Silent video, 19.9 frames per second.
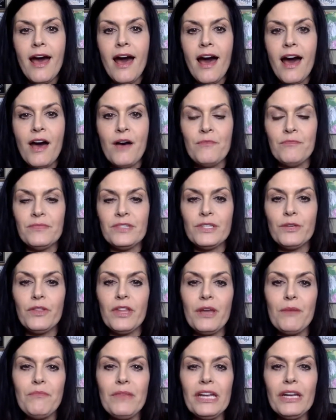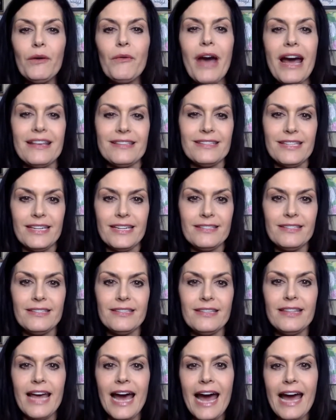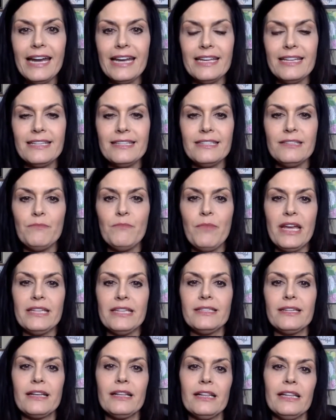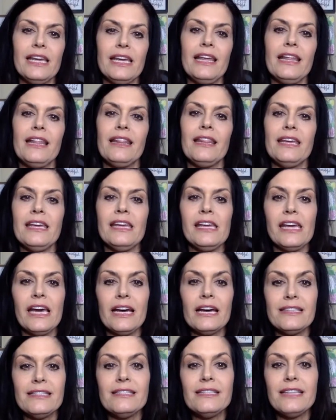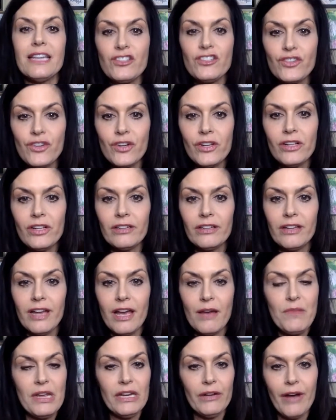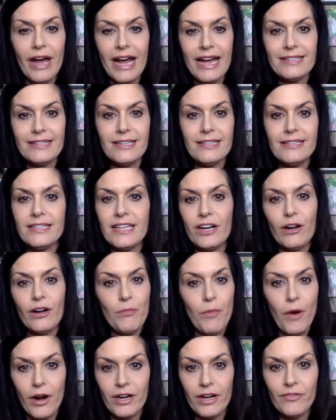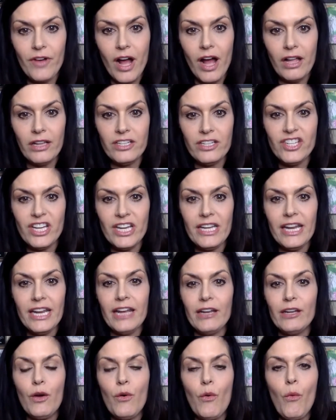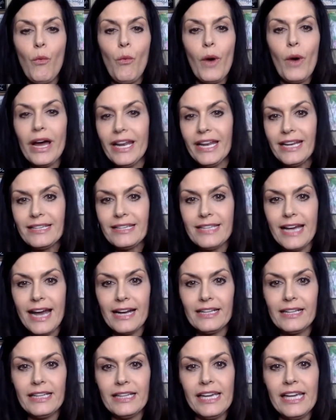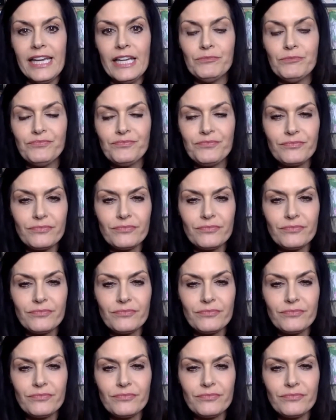um, so the amino acids that is basically the essential amino acids that are a part of collagen and what exactly